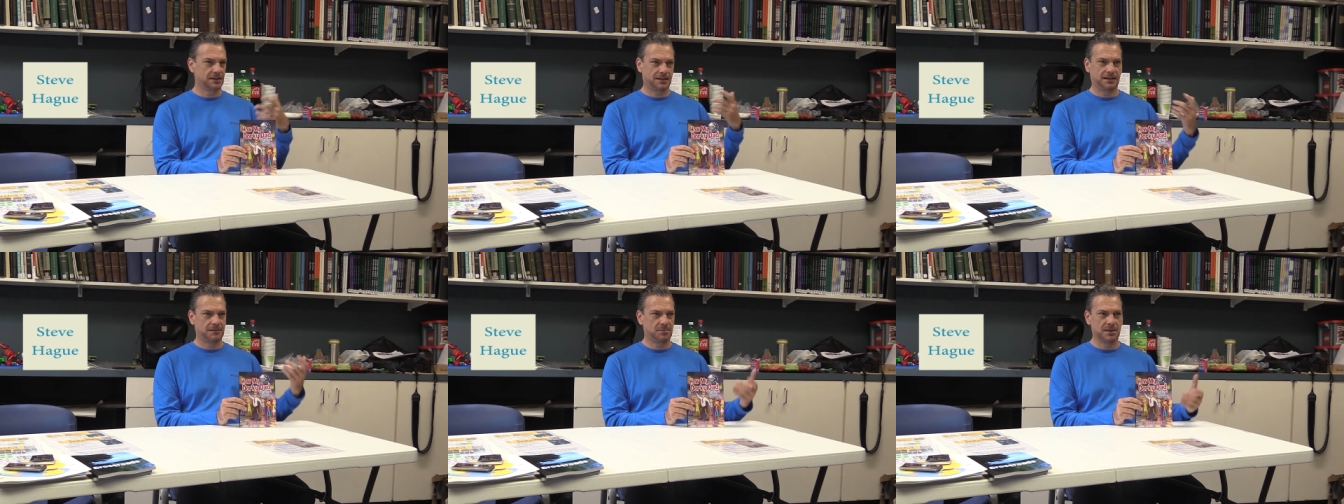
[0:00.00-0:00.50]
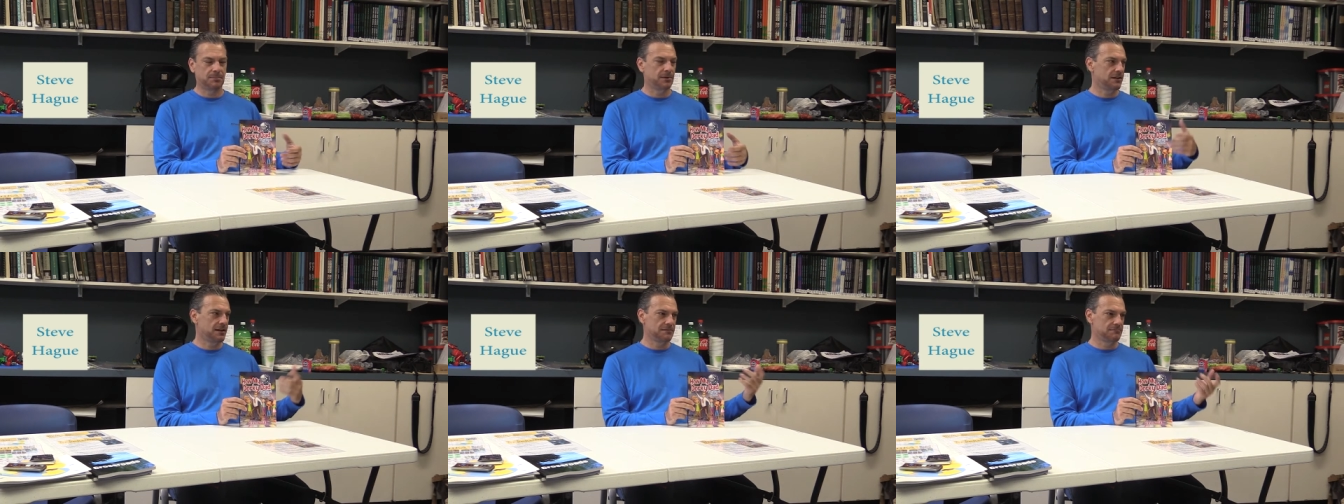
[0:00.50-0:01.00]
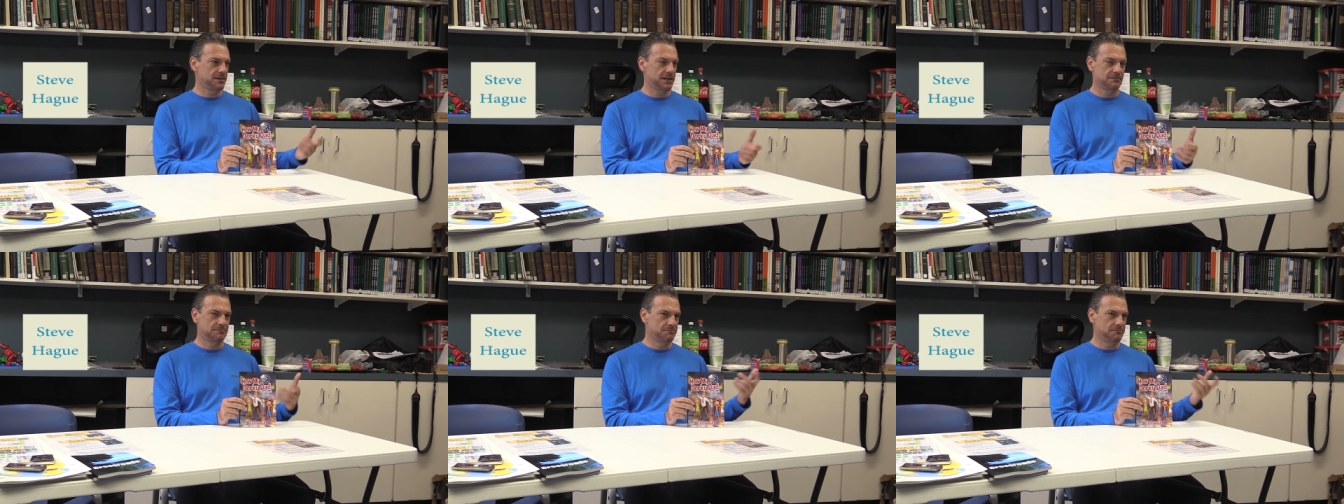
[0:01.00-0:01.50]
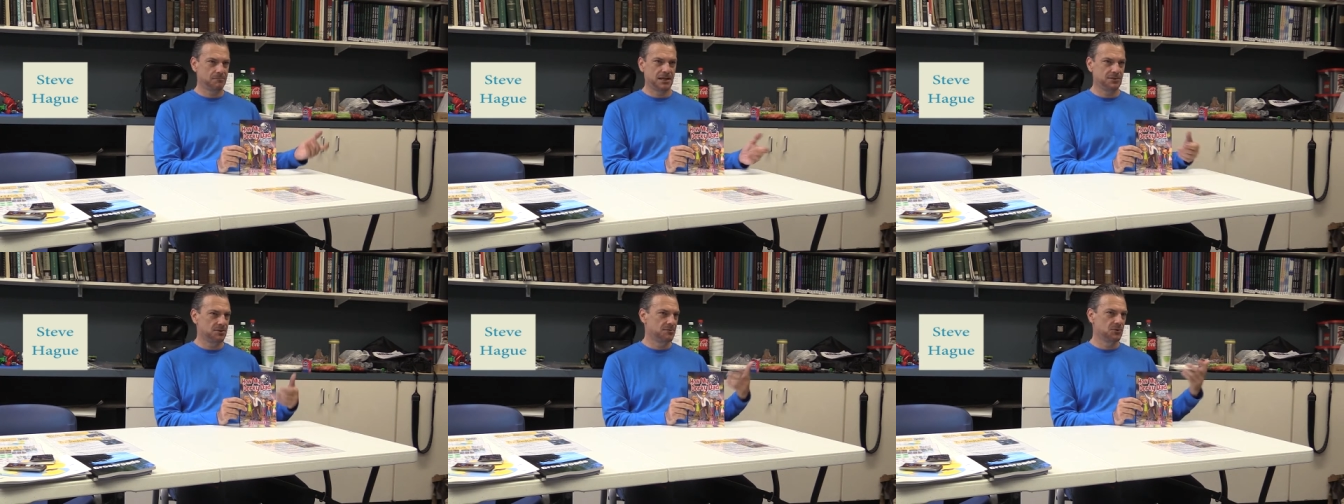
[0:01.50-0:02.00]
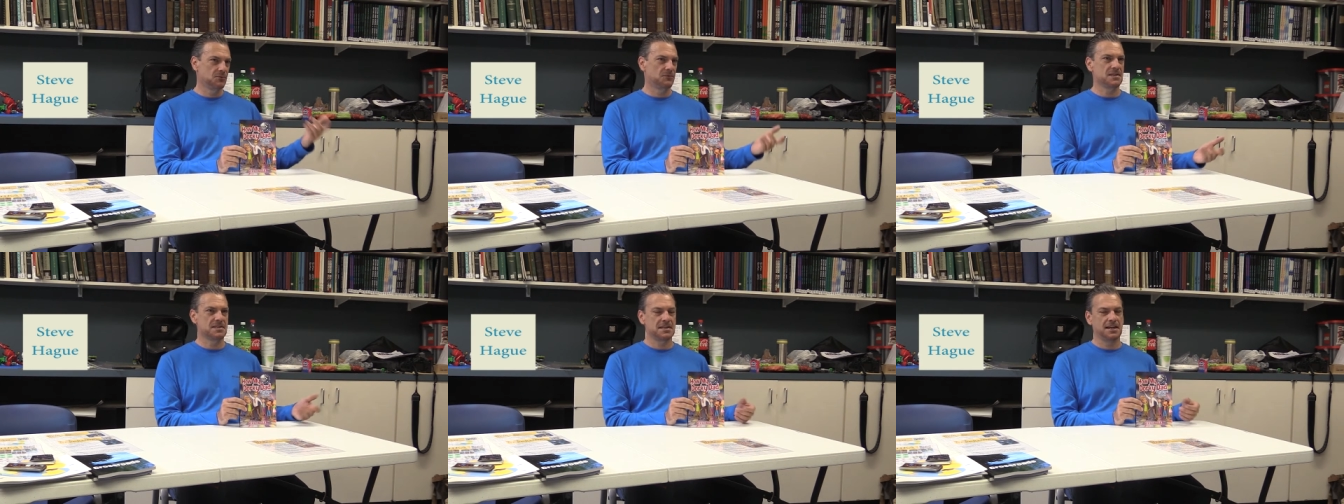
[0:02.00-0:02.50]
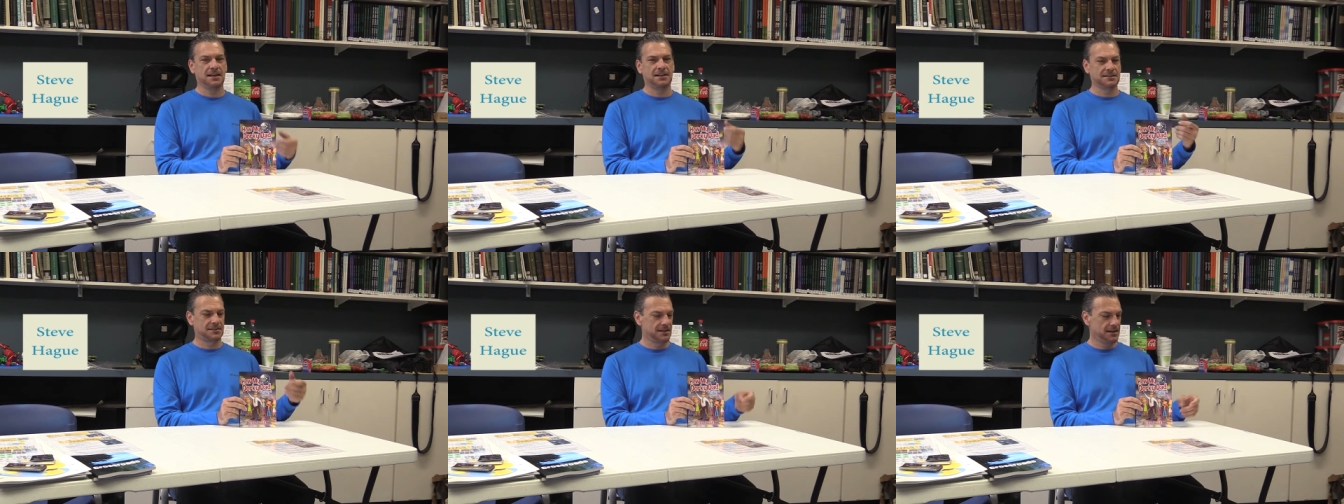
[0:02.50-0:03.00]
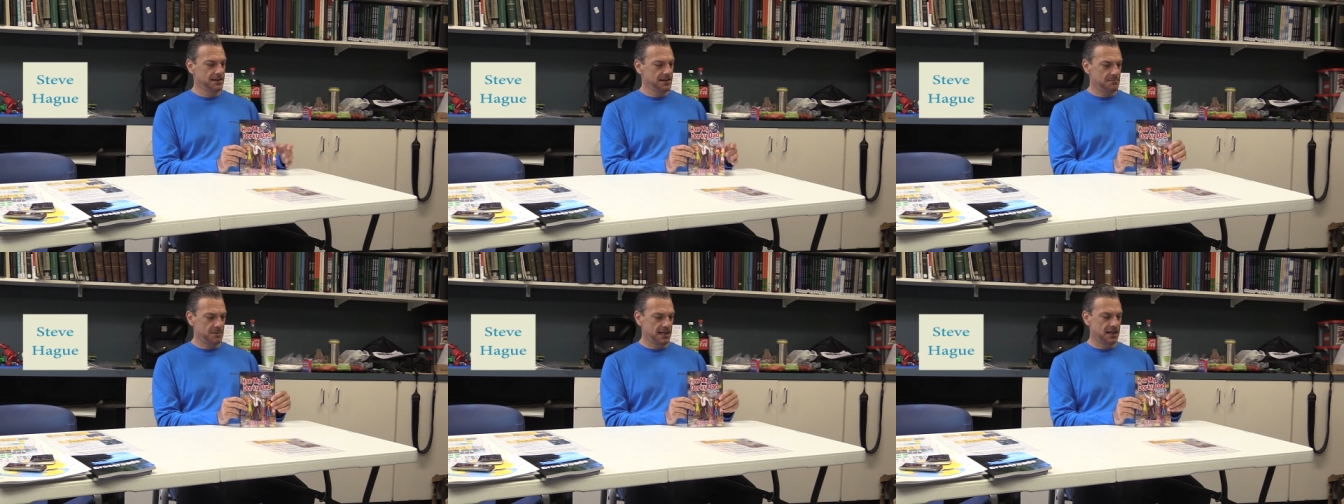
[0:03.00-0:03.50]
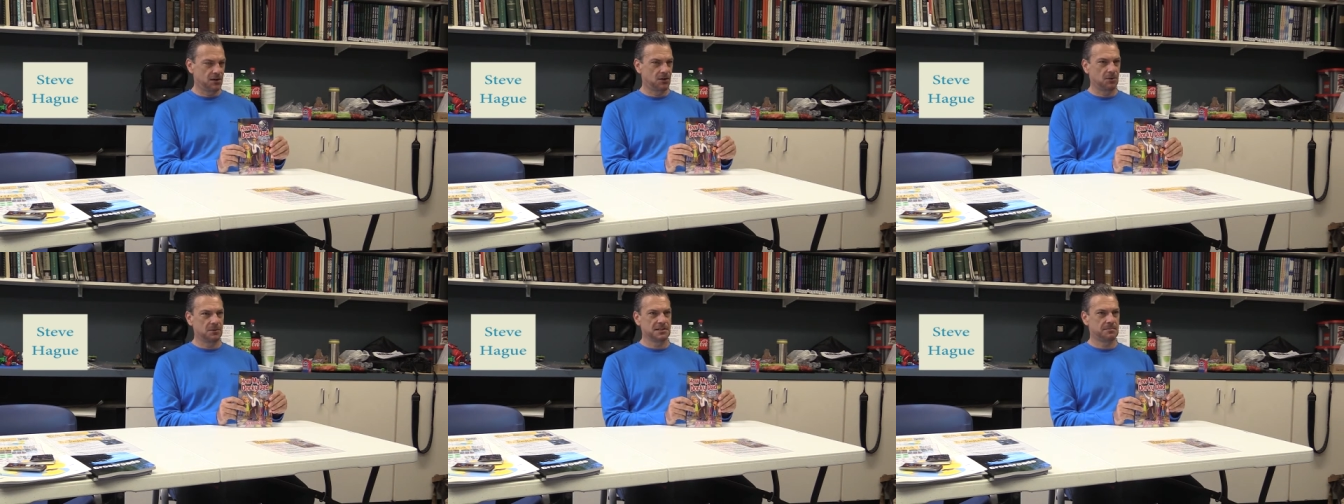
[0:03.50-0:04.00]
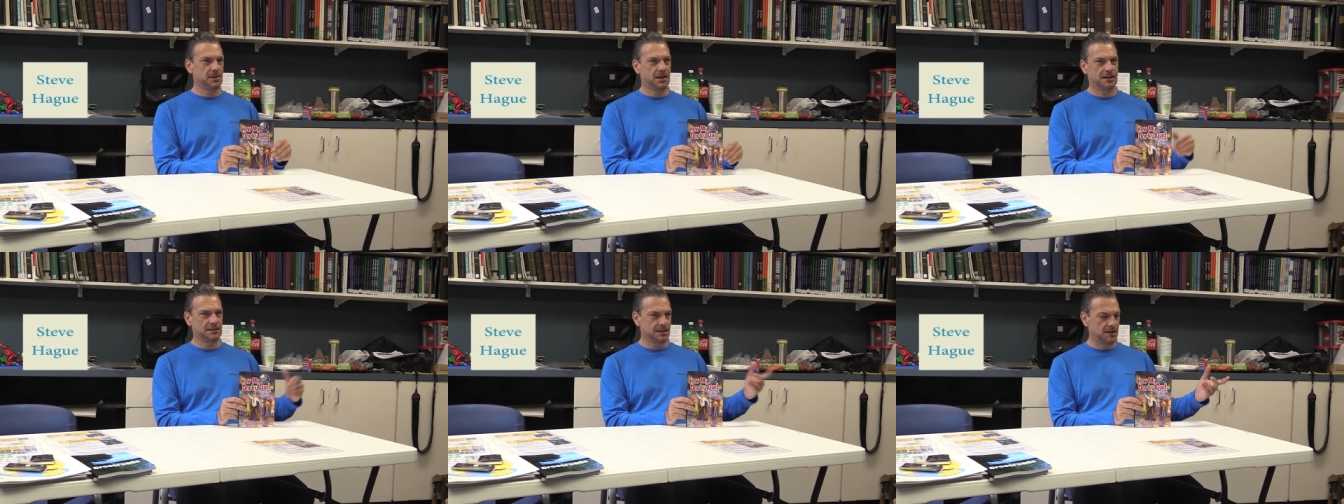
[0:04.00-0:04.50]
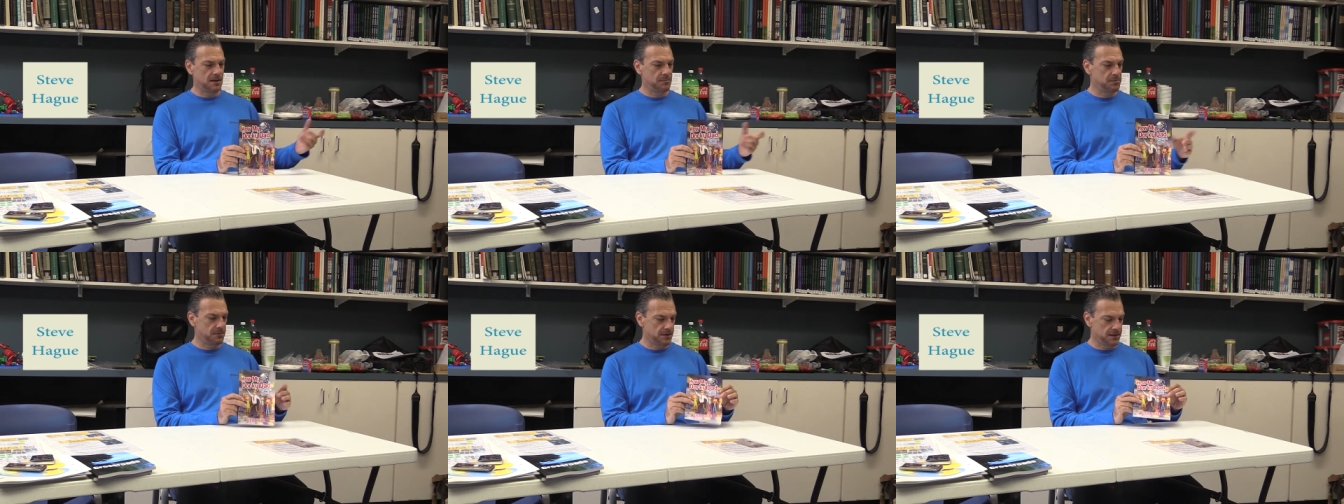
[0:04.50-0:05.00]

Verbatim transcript: again, people that, that may do goofy things may not always be on top,